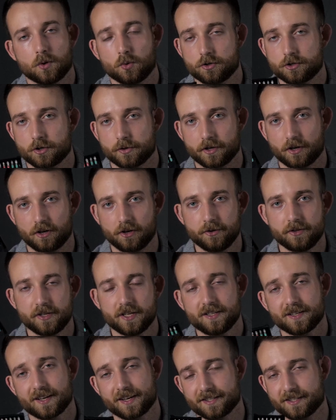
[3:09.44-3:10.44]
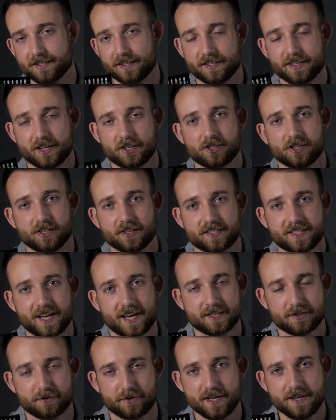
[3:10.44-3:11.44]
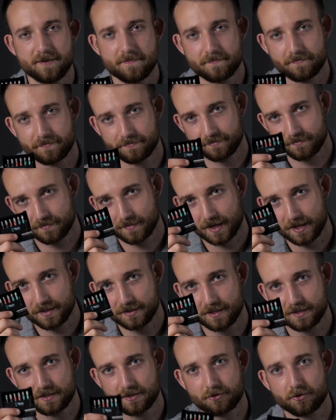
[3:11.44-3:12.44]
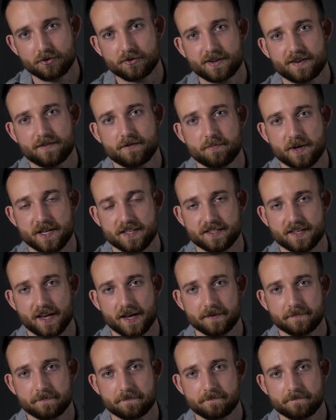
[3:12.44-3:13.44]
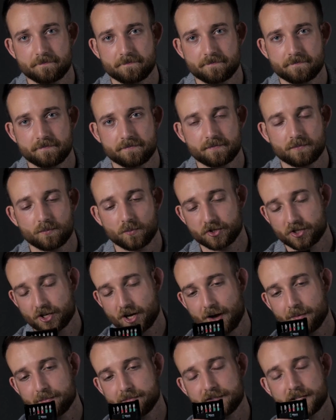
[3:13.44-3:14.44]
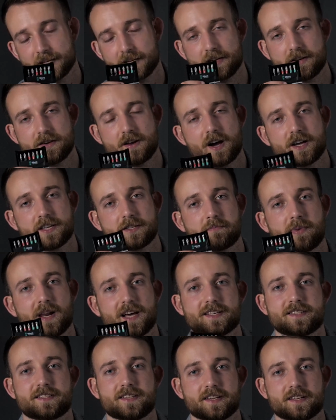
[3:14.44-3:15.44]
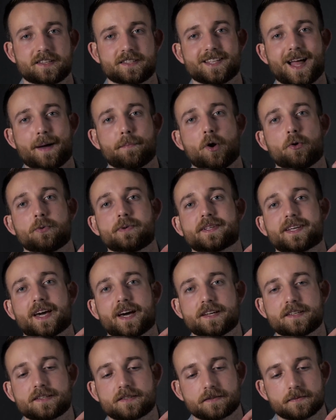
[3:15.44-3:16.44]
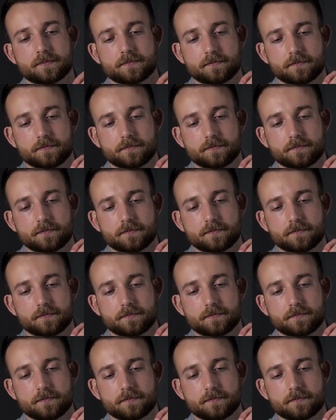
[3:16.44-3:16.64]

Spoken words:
Also included as an additional accessory is this screwdriver bit set, which comes in a nice plastic snap open case.